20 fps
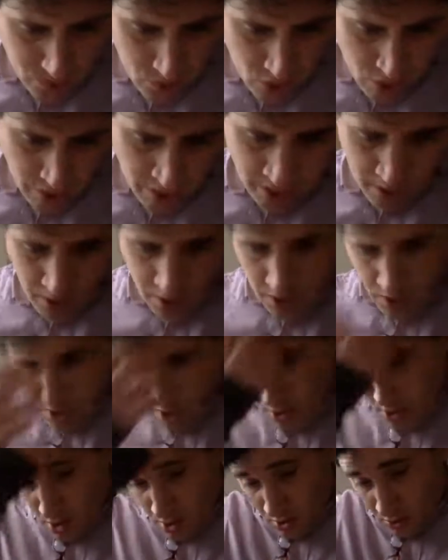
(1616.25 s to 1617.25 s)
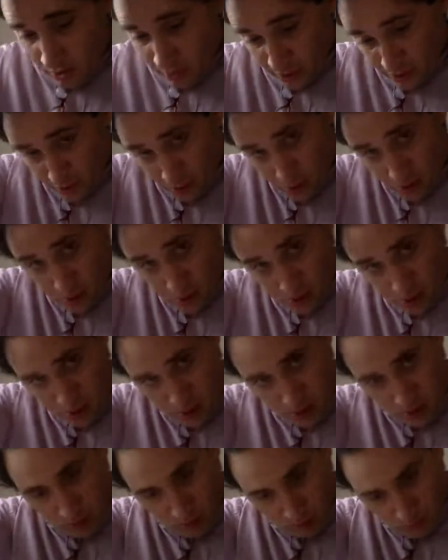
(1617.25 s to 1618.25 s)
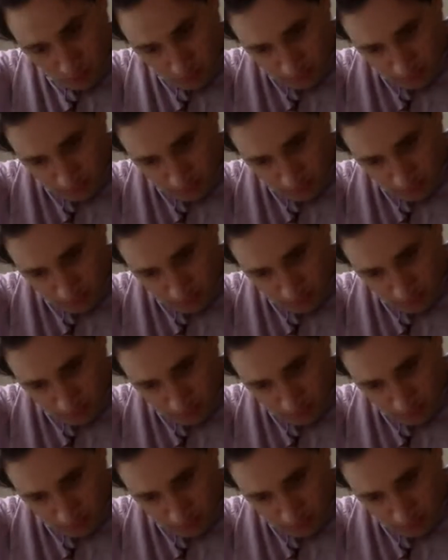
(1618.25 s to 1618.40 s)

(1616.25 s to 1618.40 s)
Okay, question 9.